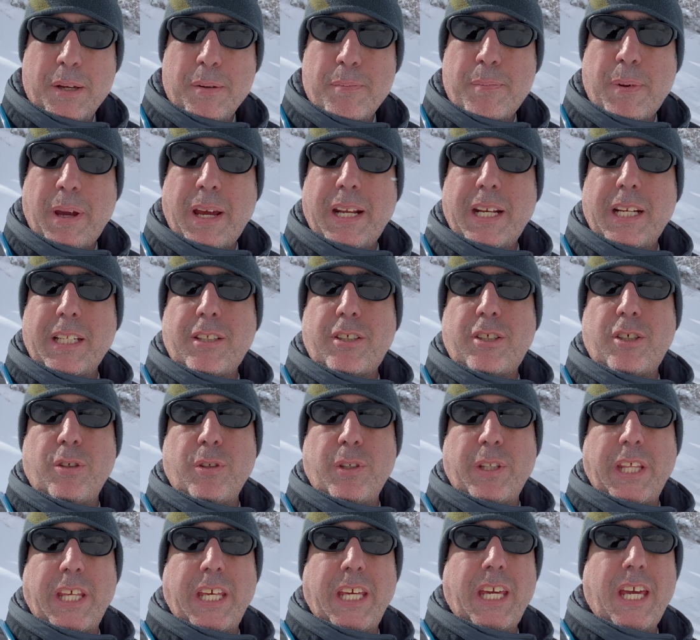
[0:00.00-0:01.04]
made it to
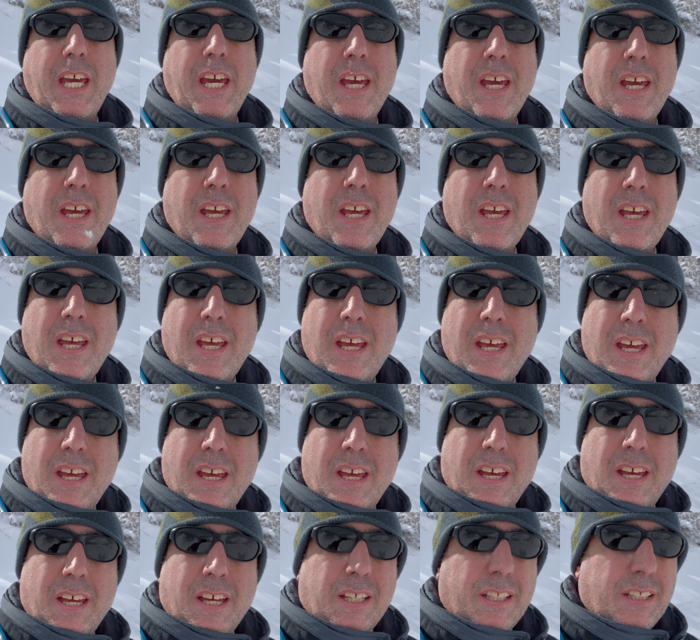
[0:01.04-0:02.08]
the
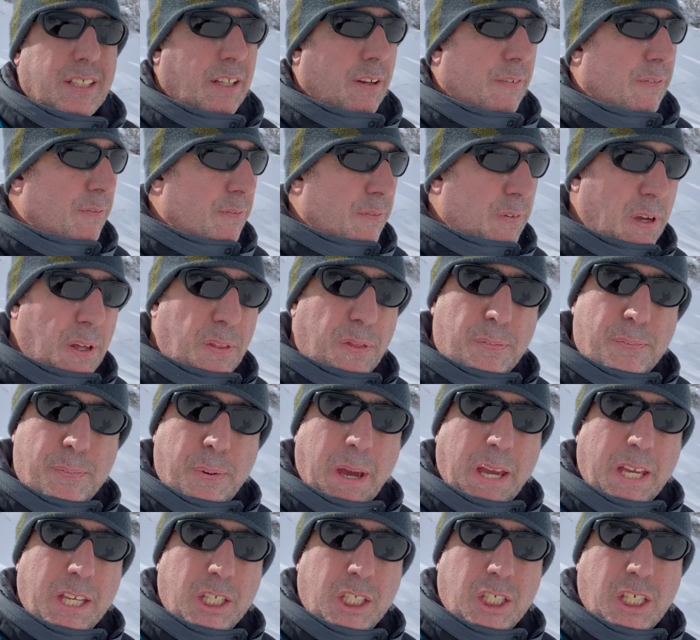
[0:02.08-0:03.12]
fifth
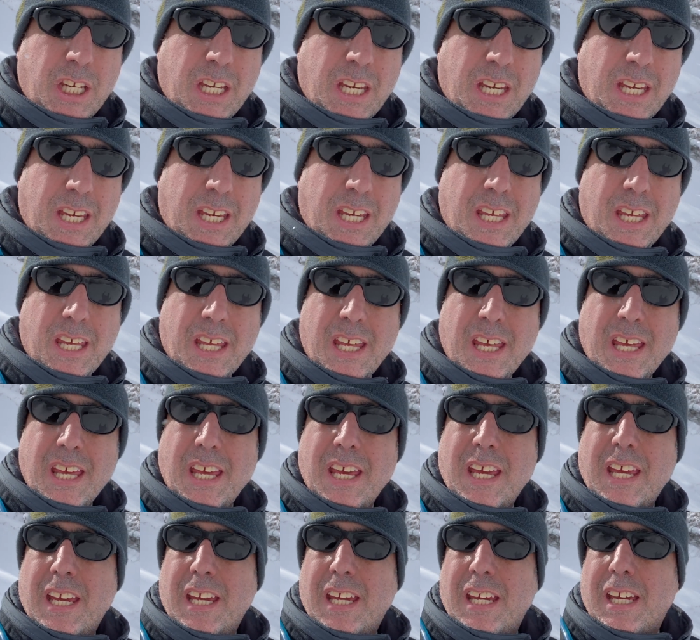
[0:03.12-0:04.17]
bench
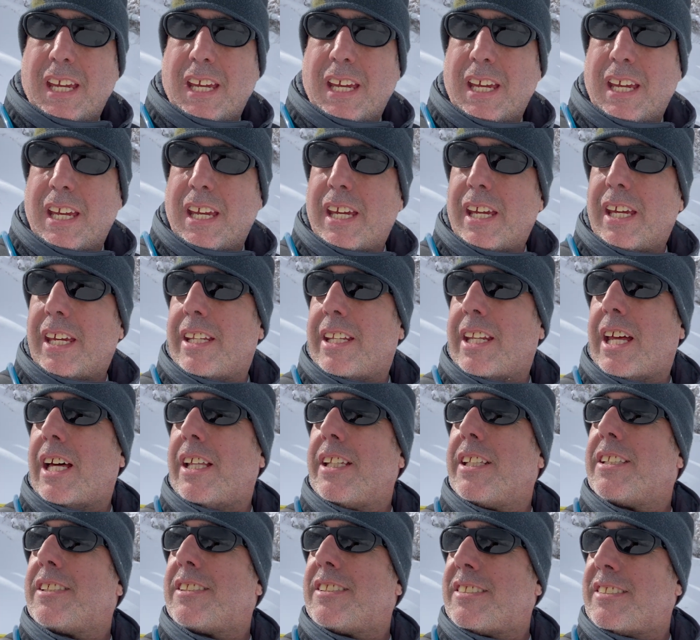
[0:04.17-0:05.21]
and now
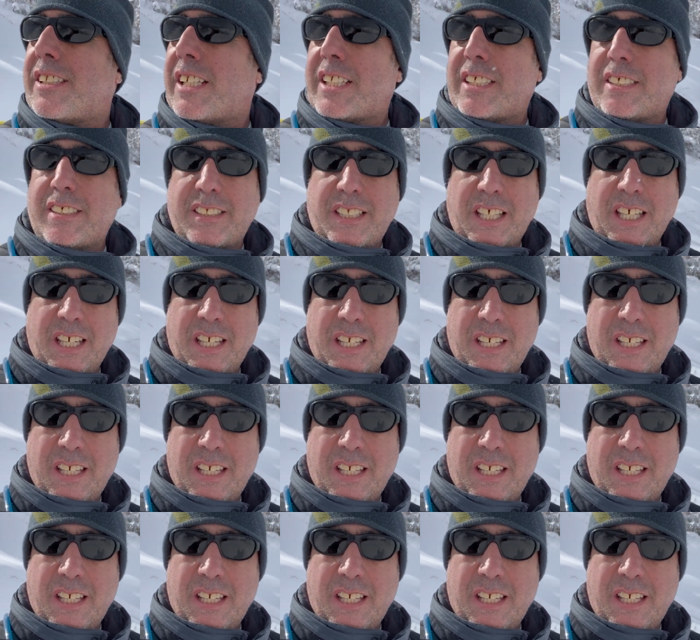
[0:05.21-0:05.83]
the sixth